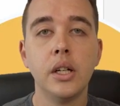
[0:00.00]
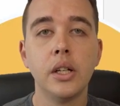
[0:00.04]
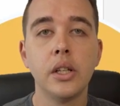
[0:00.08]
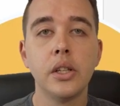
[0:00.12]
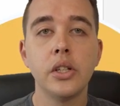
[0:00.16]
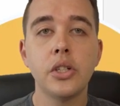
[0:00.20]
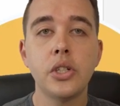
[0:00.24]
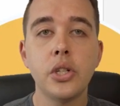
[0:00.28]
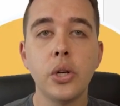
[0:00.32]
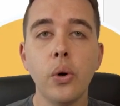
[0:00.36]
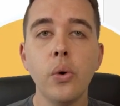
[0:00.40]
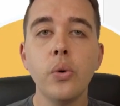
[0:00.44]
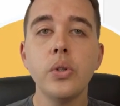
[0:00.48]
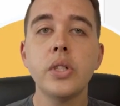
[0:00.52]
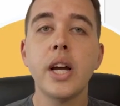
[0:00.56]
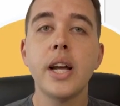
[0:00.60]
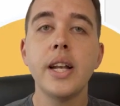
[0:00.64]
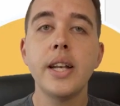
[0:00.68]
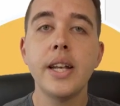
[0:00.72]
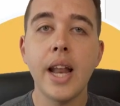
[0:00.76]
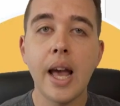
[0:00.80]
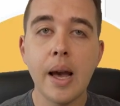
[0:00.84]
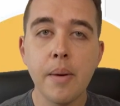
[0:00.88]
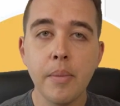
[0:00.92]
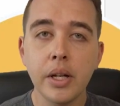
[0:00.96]
The tool
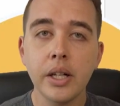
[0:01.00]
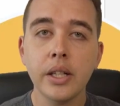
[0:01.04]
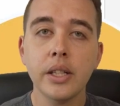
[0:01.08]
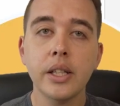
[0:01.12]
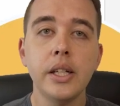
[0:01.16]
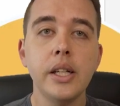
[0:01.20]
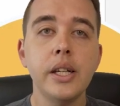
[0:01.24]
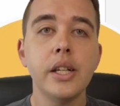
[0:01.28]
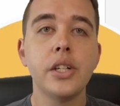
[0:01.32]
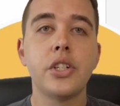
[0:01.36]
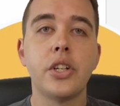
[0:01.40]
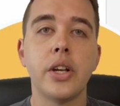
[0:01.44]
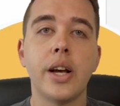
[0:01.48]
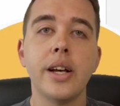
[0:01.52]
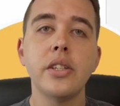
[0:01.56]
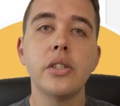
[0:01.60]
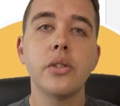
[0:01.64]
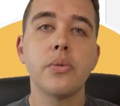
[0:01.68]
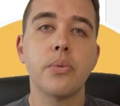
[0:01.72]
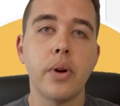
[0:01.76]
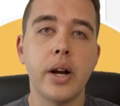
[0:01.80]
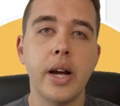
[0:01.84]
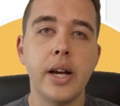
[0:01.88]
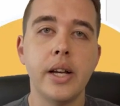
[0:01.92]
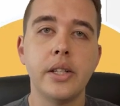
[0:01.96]
dynamically
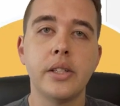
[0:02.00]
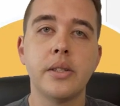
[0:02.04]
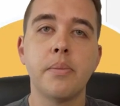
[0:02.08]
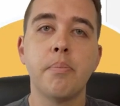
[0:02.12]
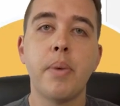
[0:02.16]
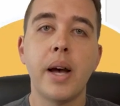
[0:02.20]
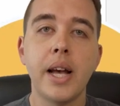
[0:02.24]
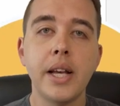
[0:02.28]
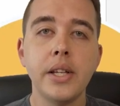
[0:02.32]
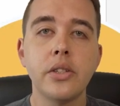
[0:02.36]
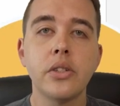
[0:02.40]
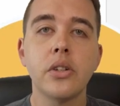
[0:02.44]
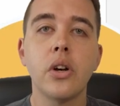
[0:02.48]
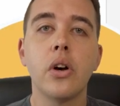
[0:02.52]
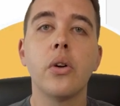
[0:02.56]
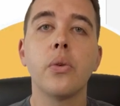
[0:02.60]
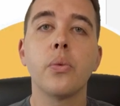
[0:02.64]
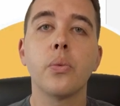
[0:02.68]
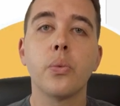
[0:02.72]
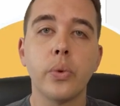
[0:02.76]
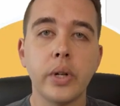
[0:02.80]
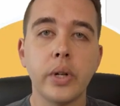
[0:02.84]
adjusts rates based on